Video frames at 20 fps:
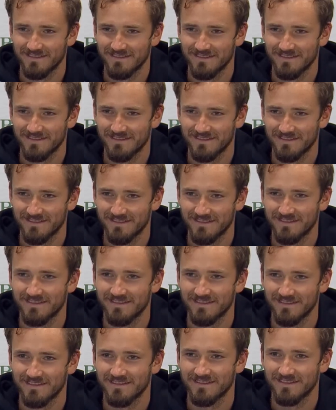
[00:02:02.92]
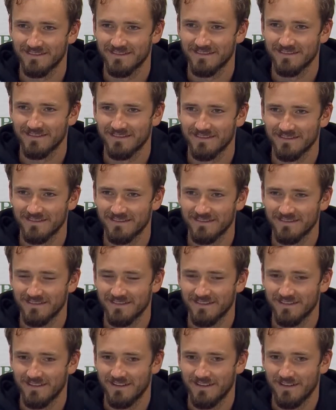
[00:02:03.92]
do much more in the match, and
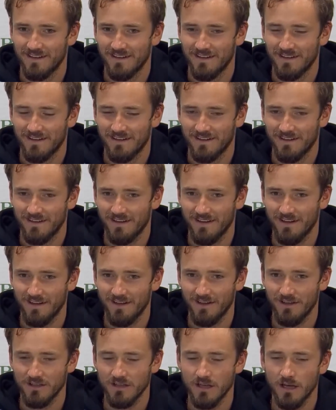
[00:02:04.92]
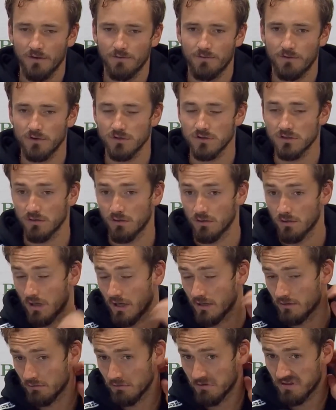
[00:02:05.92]
that Say Both
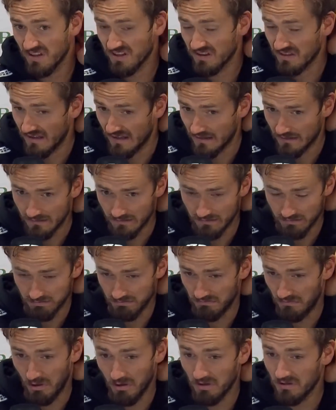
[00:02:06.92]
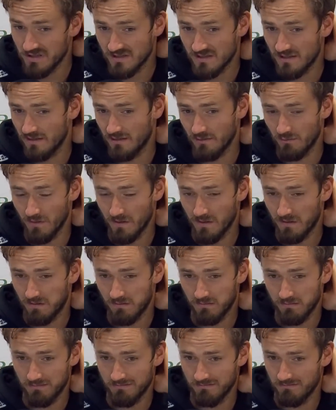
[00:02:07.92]
Willed was just playing a
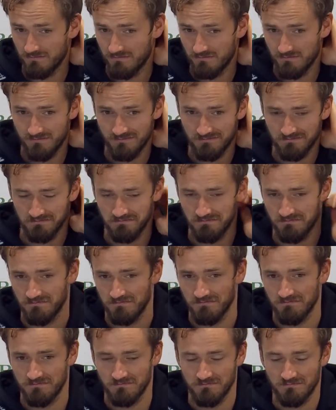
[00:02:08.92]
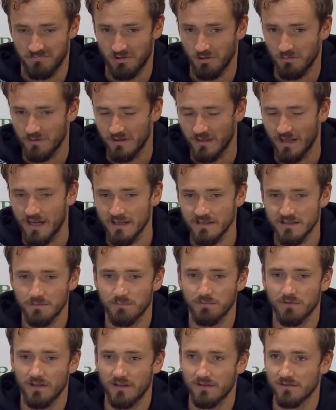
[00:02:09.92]
top 30 level, top 20 level.
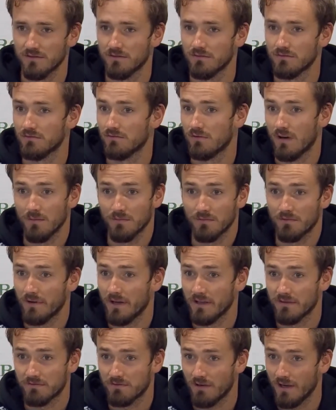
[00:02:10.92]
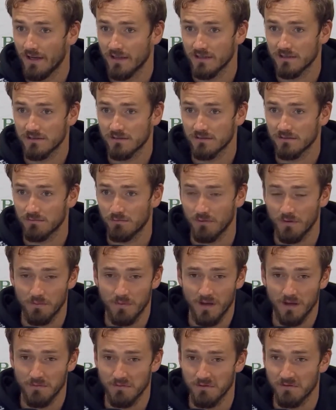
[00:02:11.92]
So it'll be interesting to see
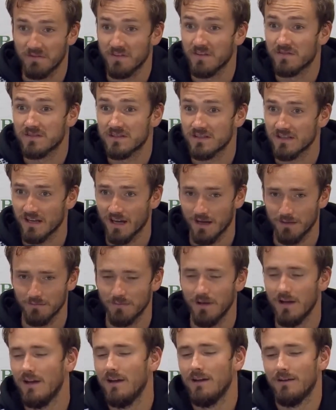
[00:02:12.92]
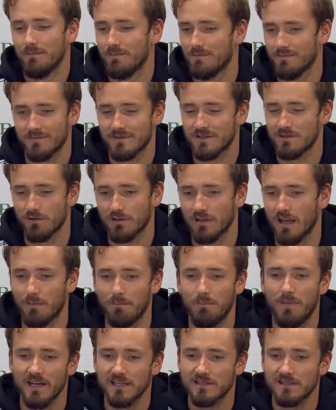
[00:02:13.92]
now how Daniil Medvedev responds to this loss.